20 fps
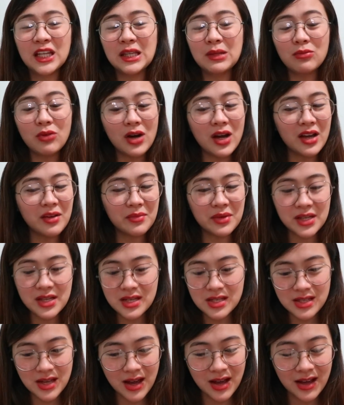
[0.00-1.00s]
Hindi mo kaya
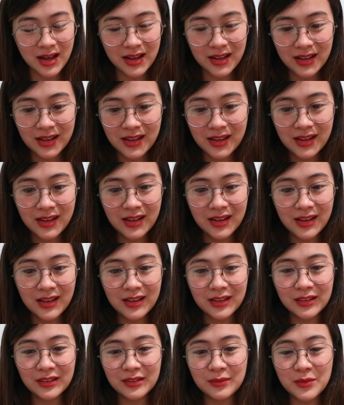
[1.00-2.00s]
mag-isa.
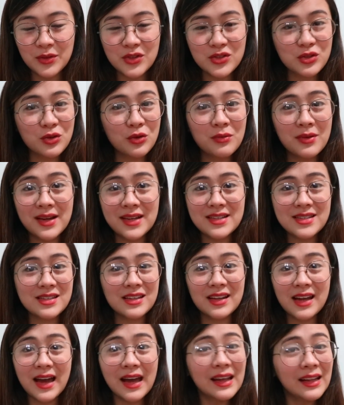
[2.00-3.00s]
Because no one is
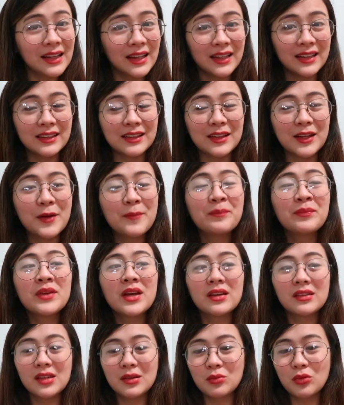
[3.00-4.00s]
an island.
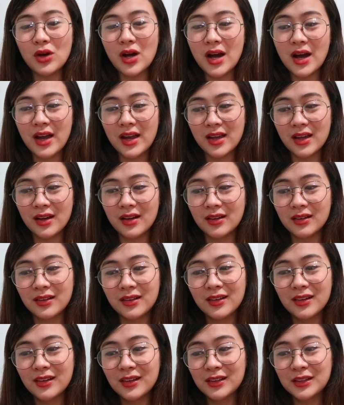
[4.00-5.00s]
Hindi mo kayang,
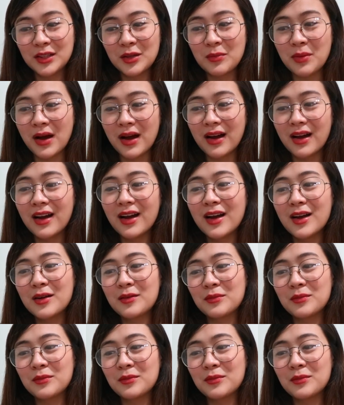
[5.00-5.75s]
di ba,